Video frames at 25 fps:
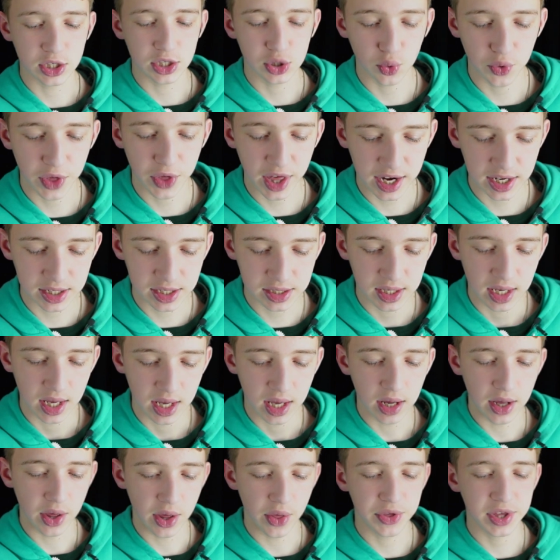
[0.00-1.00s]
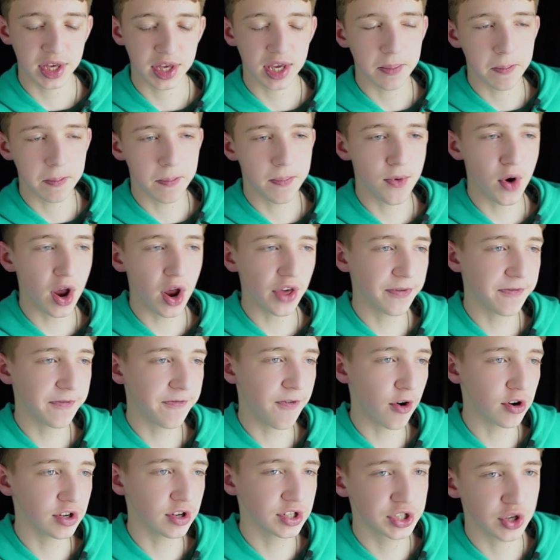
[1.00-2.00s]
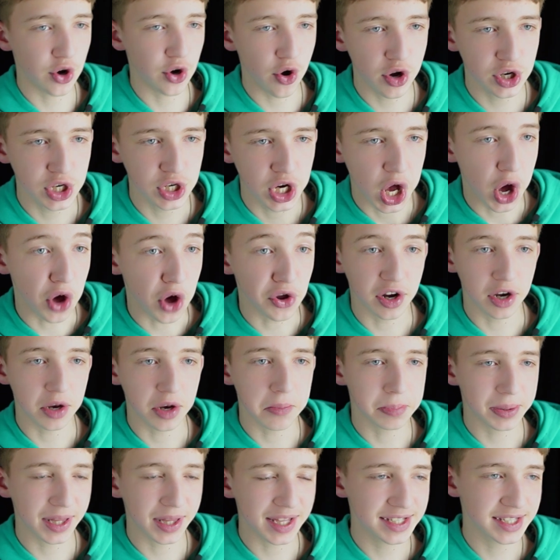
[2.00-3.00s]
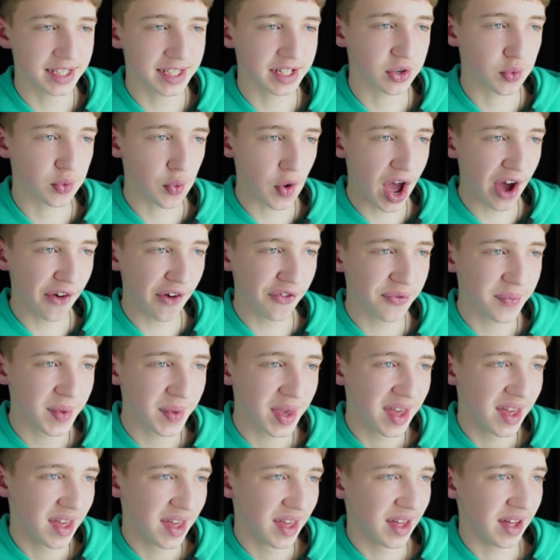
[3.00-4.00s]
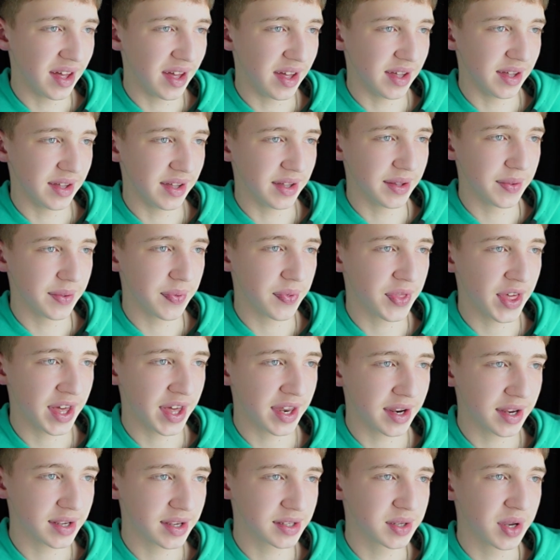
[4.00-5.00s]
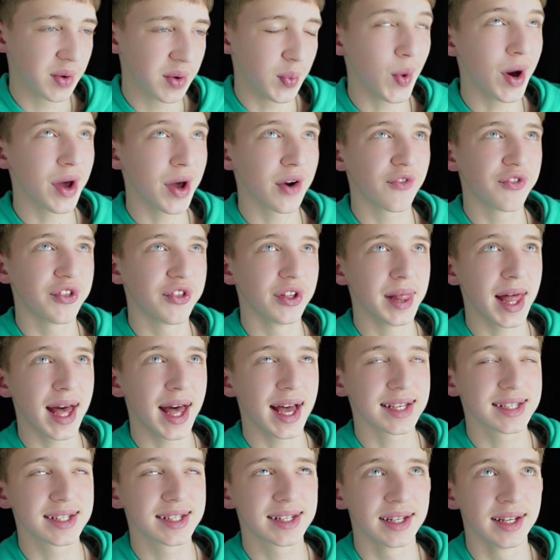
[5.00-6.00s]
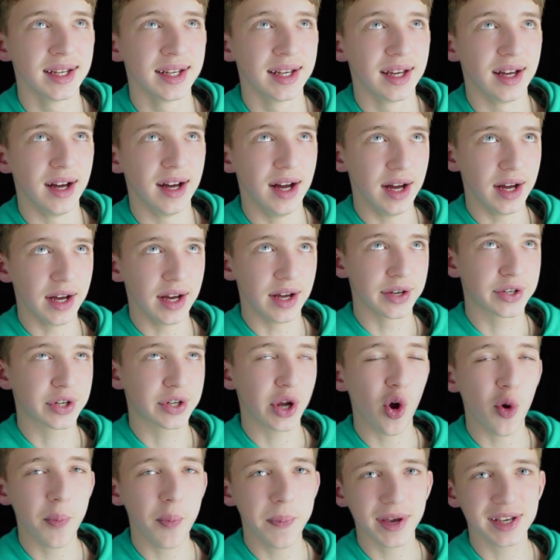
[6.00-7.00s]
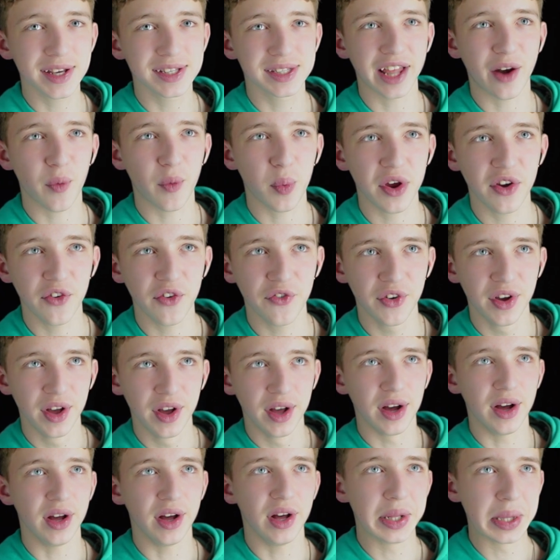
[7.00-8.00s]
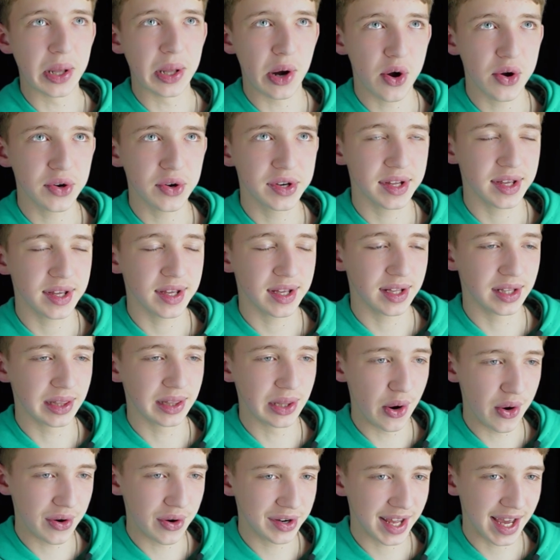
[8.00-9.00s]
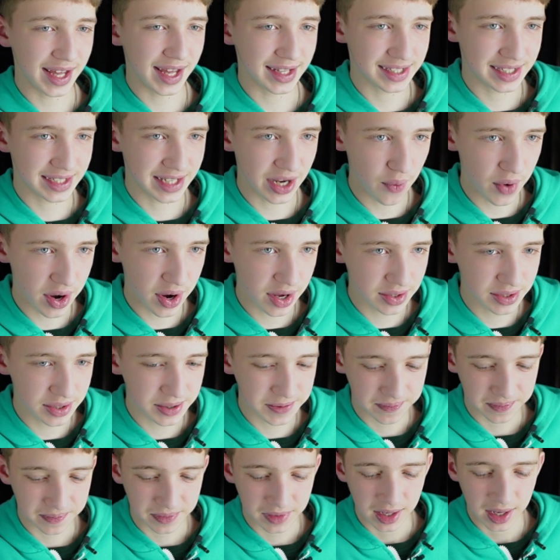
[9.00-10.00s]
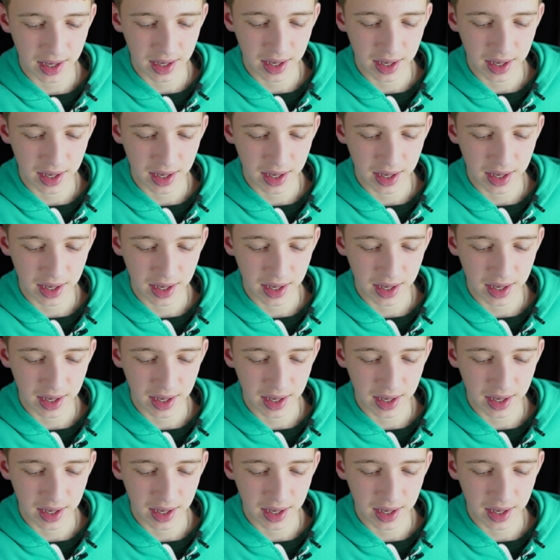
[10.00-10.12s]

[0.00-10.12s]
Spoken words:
So that is the breadth first search on an implicit graph. That is one of the last topics that we've learned at Sirius.